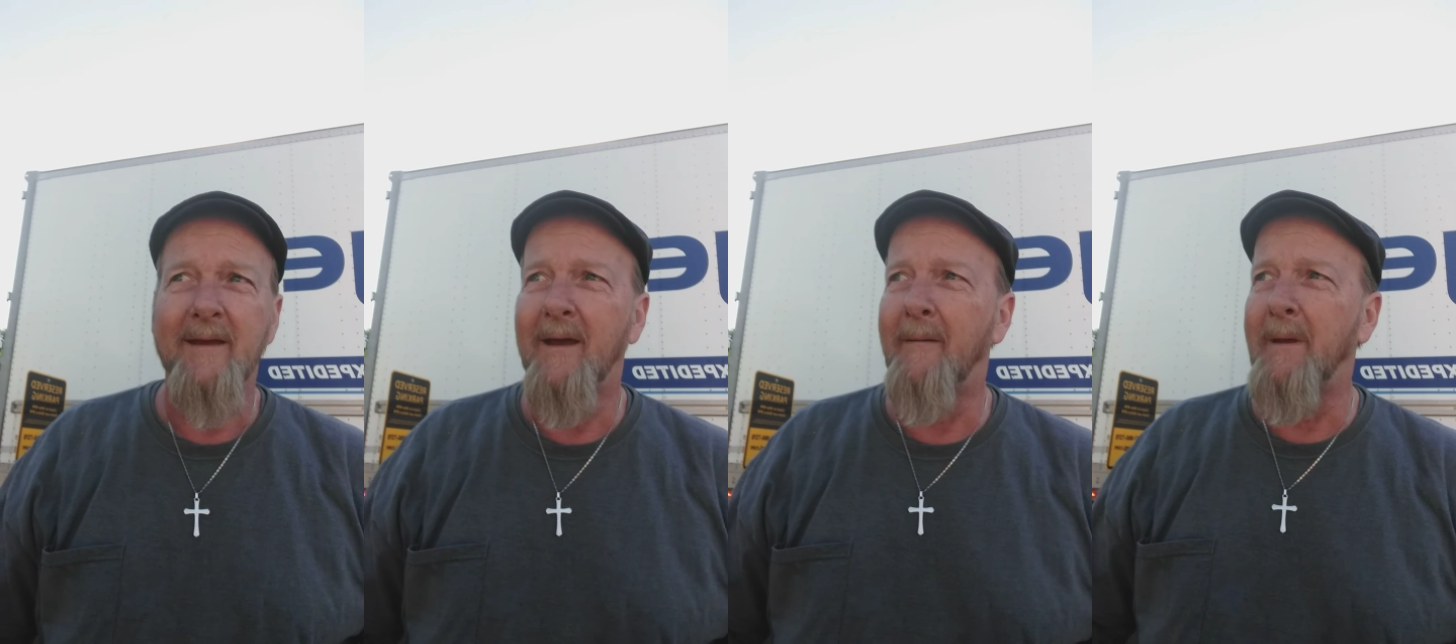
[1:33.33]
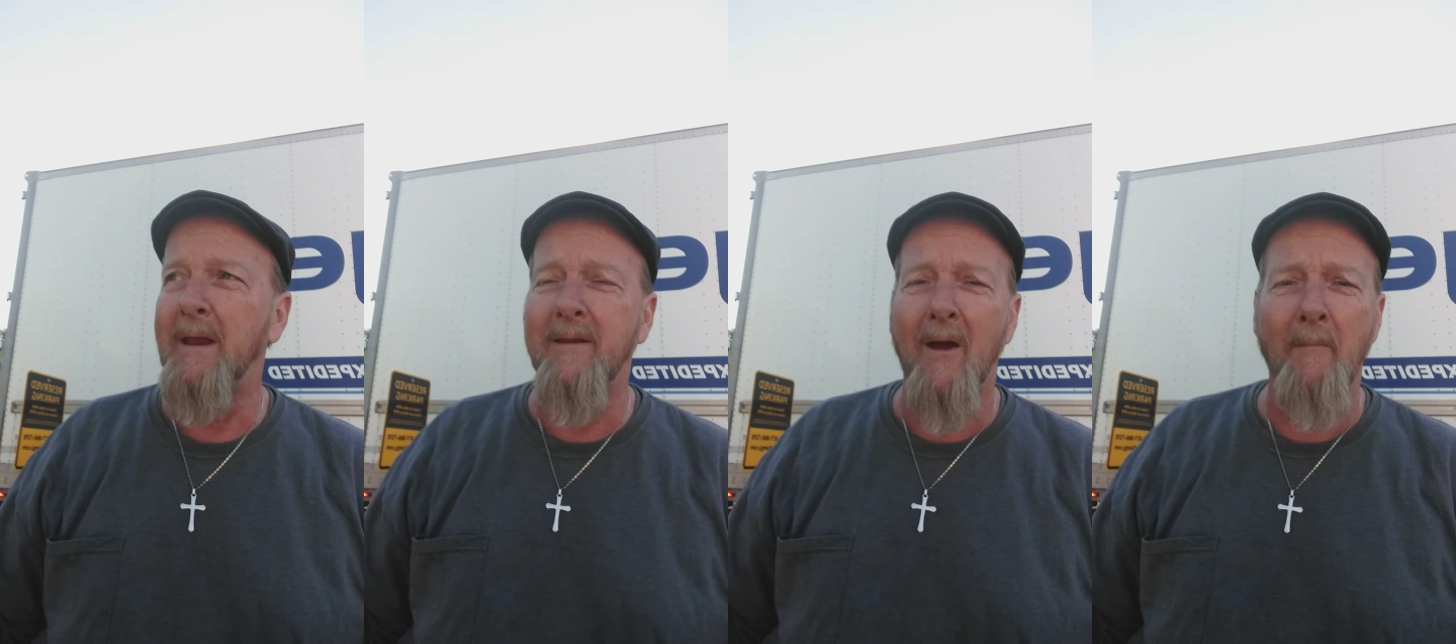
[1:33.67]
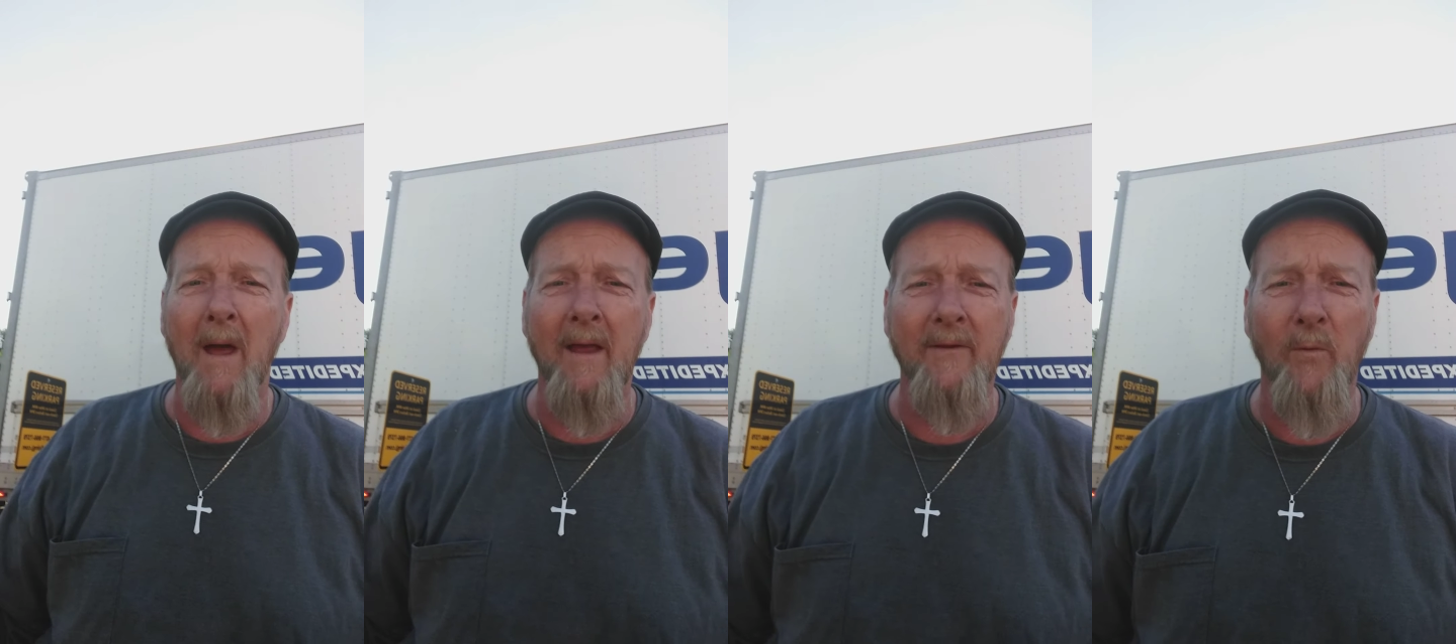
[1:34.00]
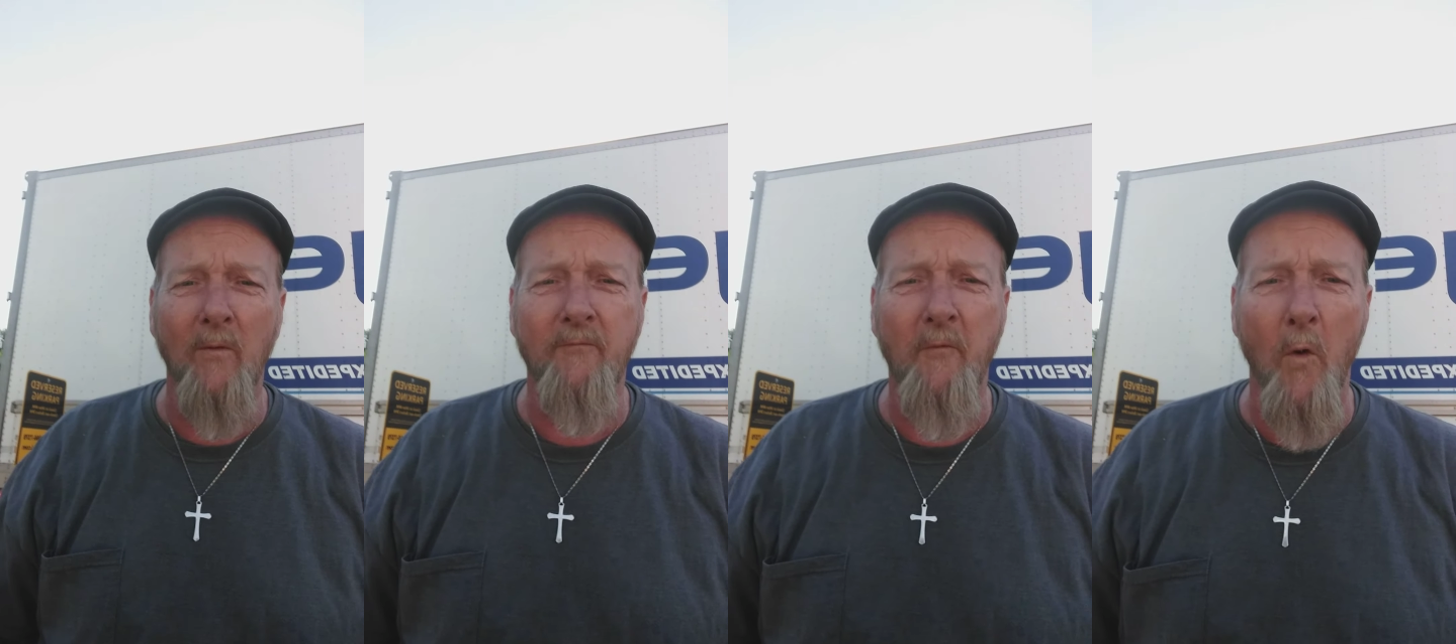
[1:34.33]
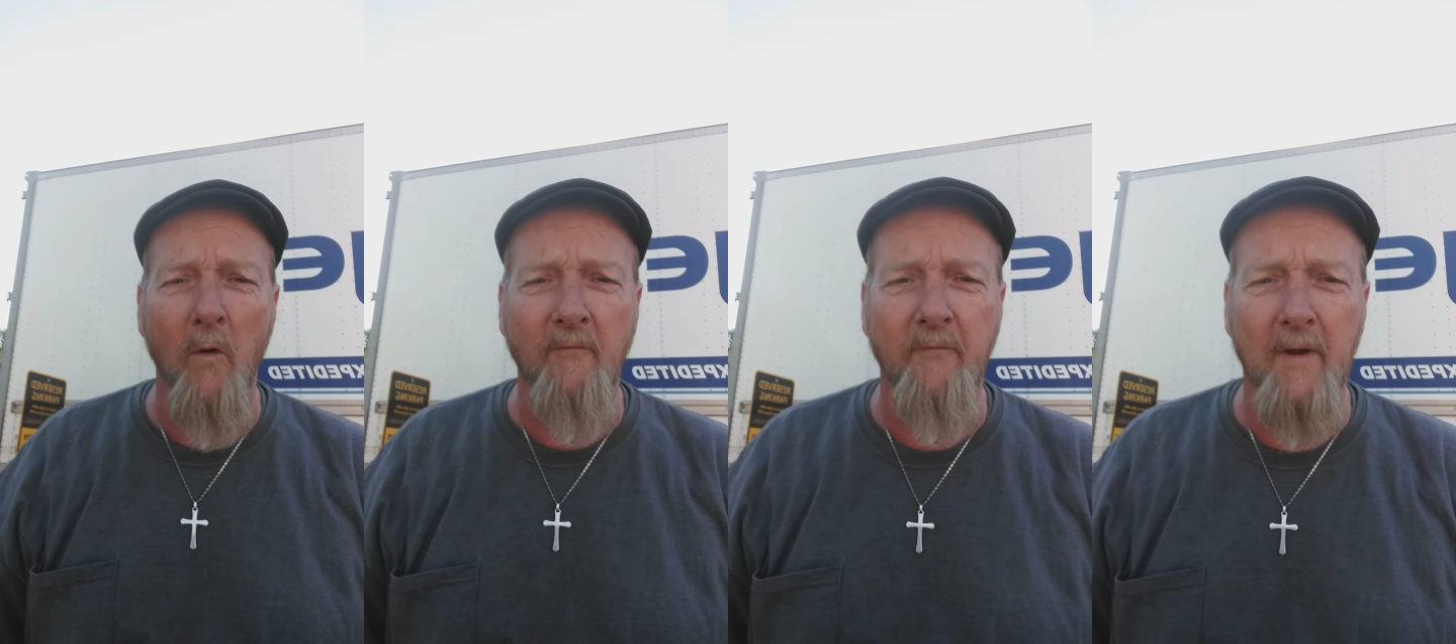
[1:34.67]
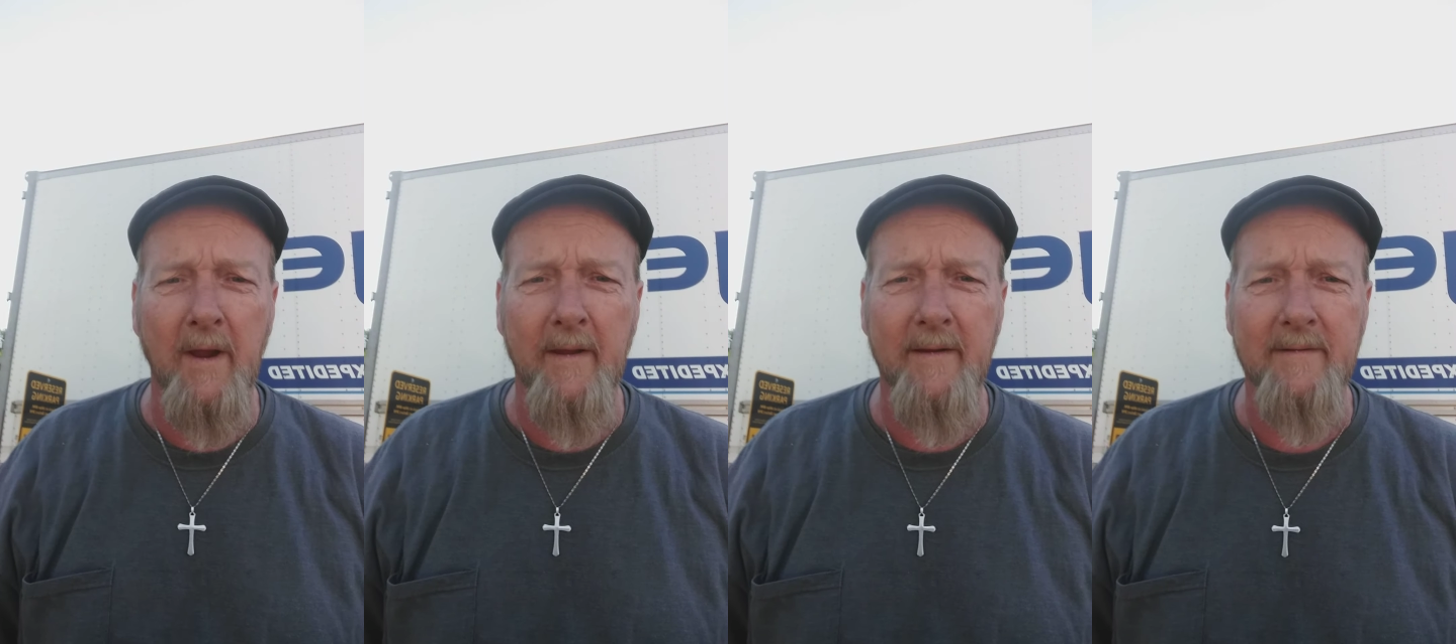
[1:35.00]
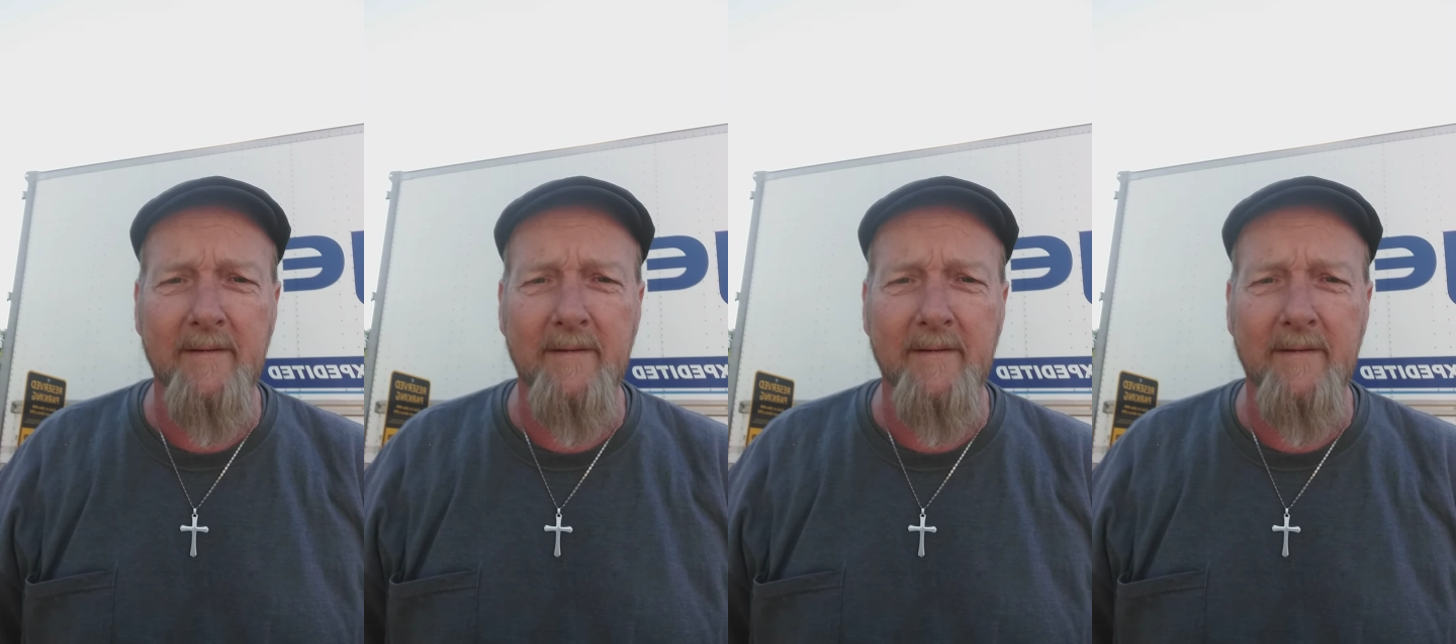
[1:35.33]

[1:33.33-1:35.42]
I mean, you might as well forfeit,